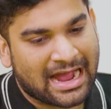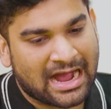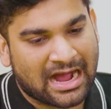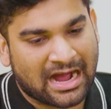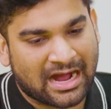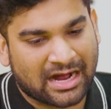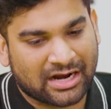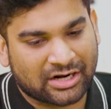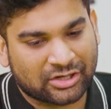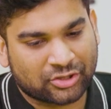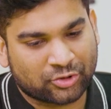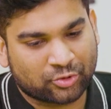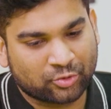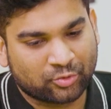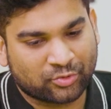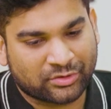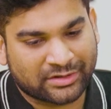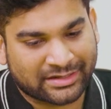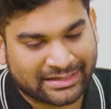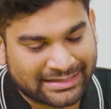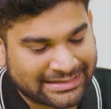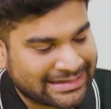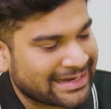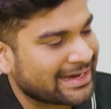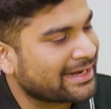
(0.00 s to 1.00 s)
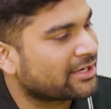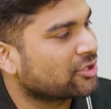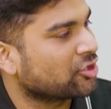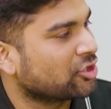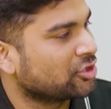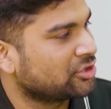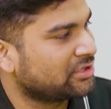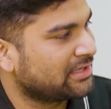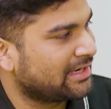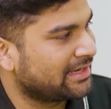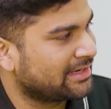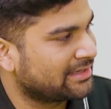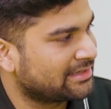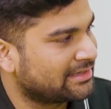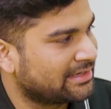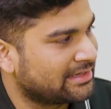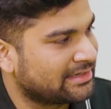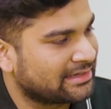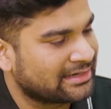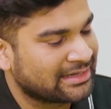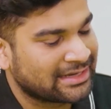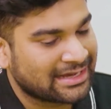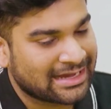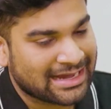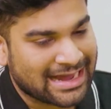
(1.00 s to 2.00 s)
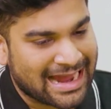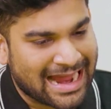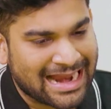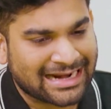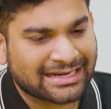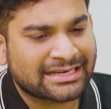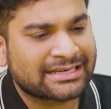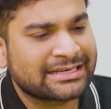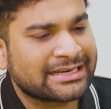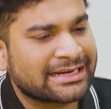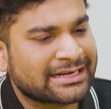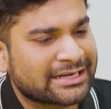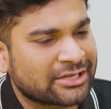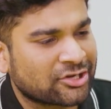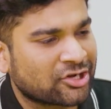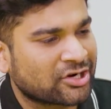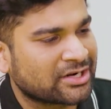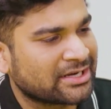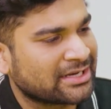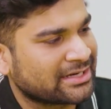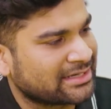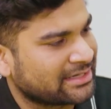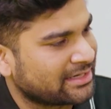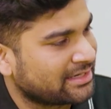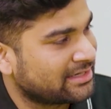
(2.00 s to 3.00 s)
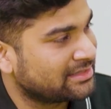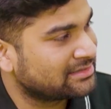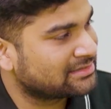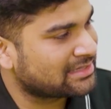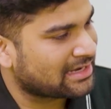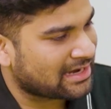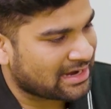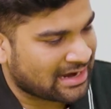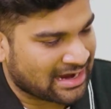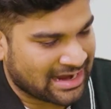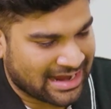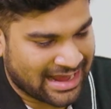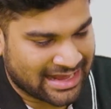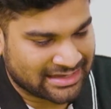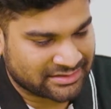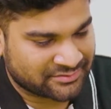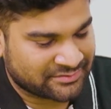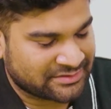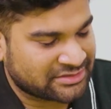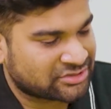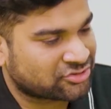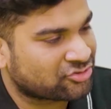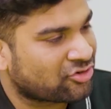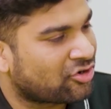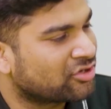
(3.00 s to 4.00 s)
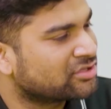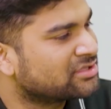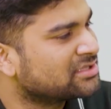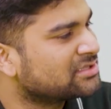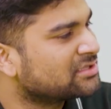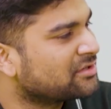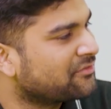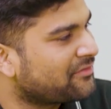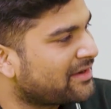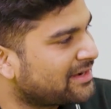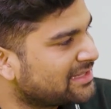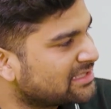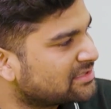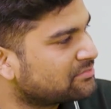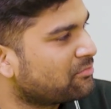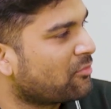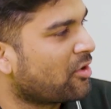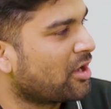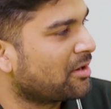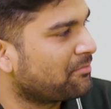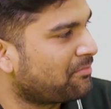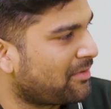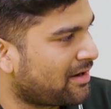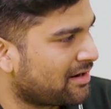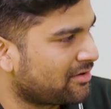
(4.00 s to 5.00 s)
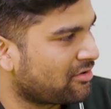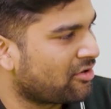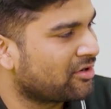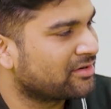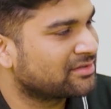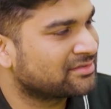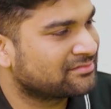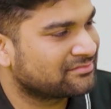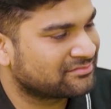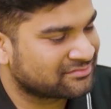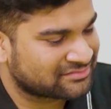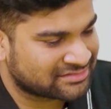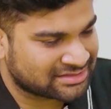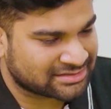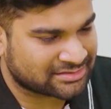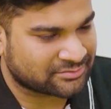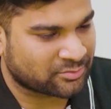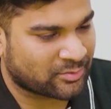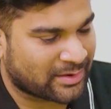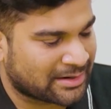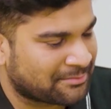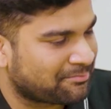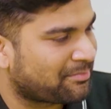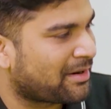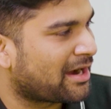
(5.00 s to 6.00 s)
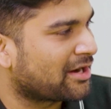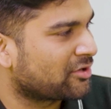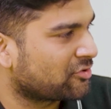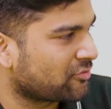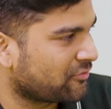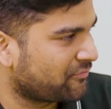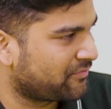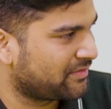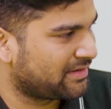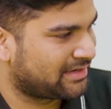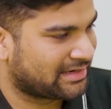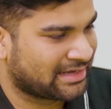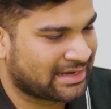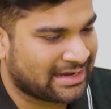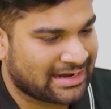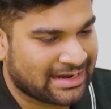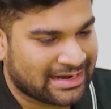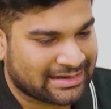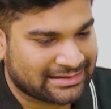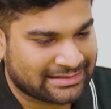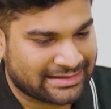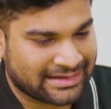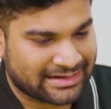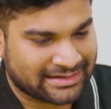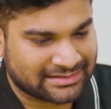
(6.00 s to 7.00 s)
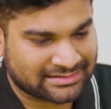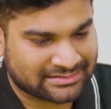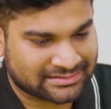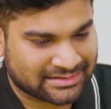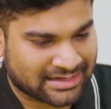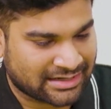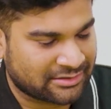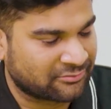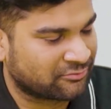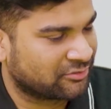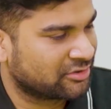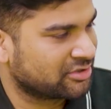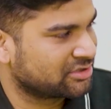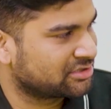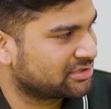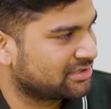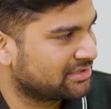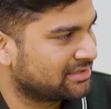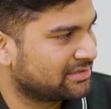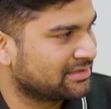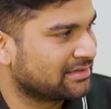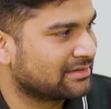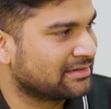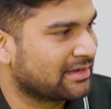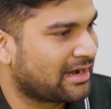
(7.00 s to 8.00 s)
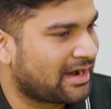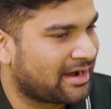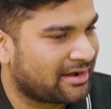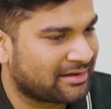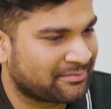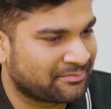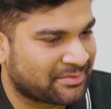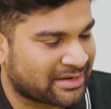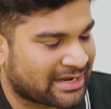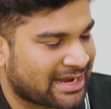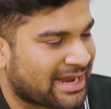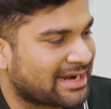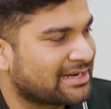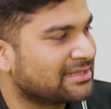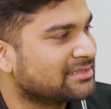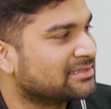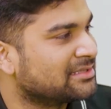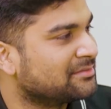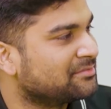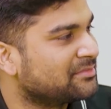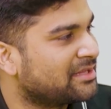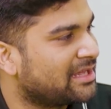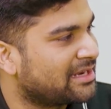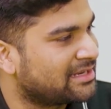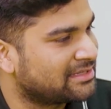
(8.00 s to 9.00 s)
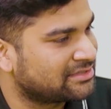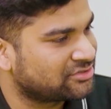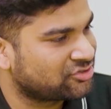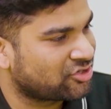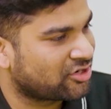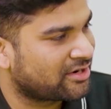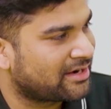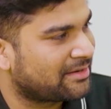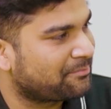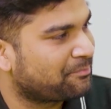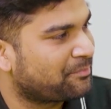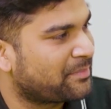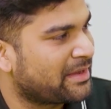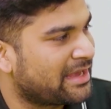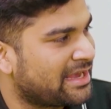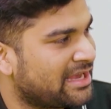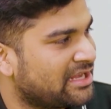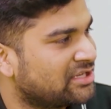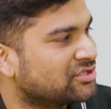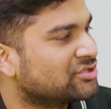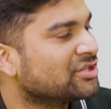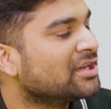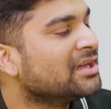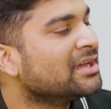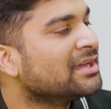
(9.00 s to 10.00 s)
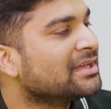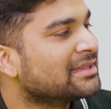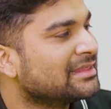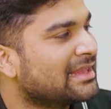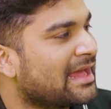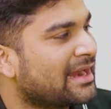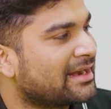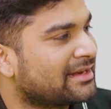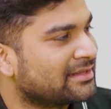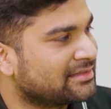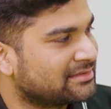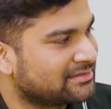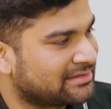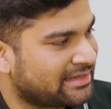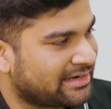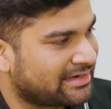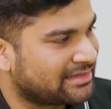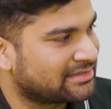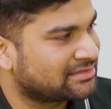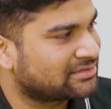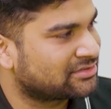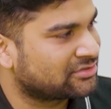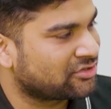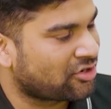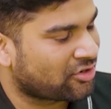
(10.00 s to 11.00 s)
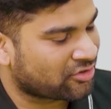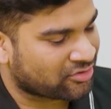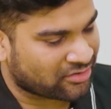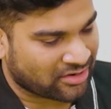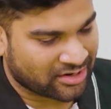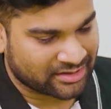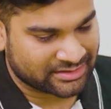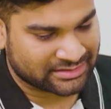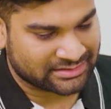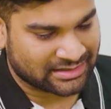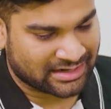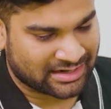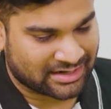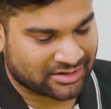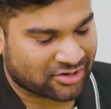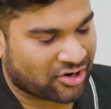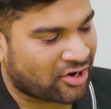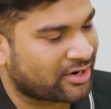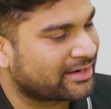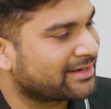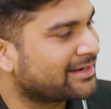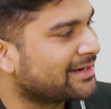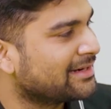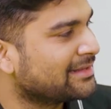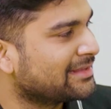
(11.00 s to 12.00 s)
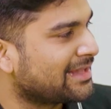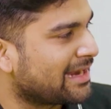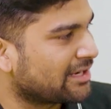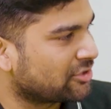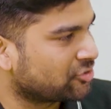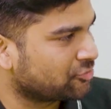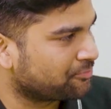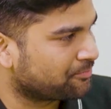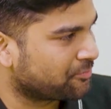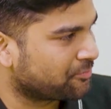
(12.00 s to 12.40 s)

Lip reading: to create on LinkedIn. And creating on LinkedIn is, as we saw, just a very small part or just one part of it. There is conversion mechanism, there is your page, there is your content that you